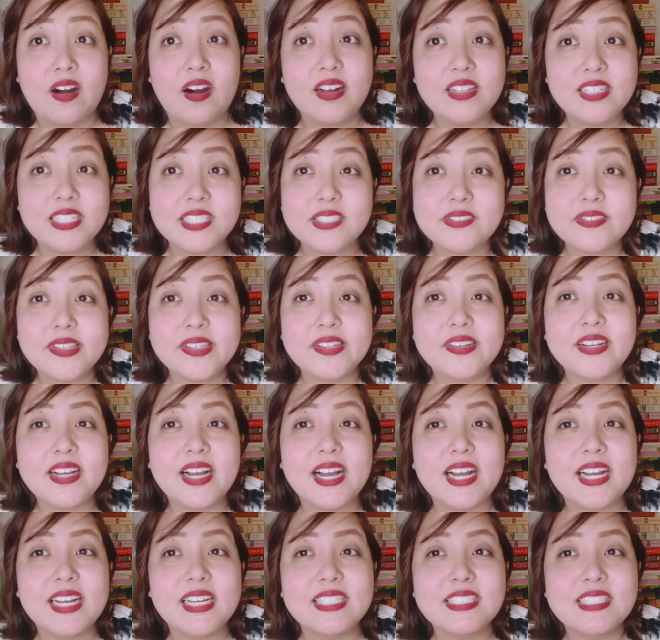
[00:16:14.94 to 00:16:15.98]
honest with you
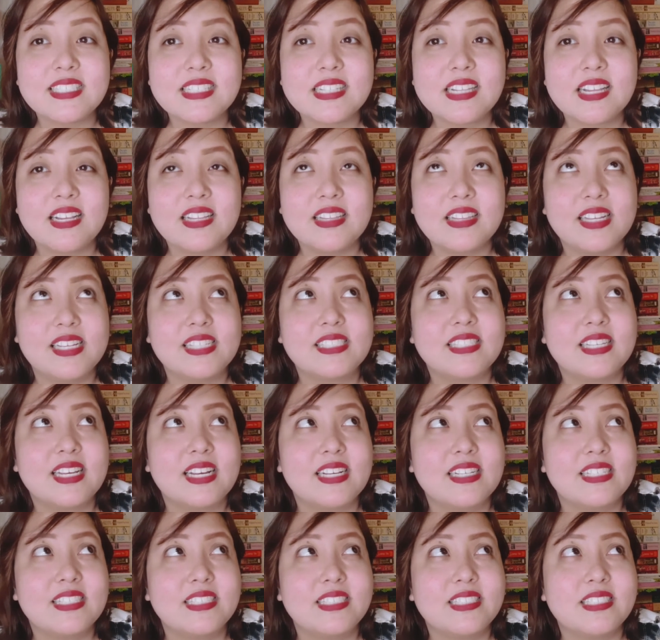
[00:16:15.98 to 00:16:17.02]
guys. This
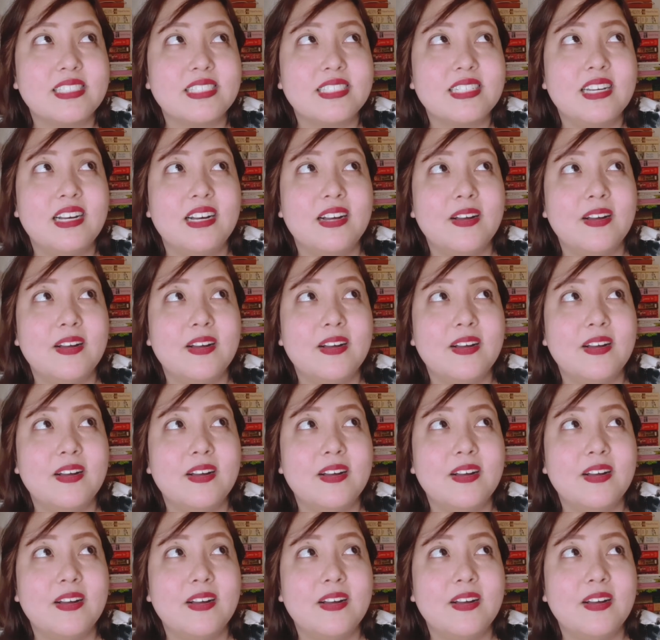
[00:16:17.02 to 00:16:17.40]
has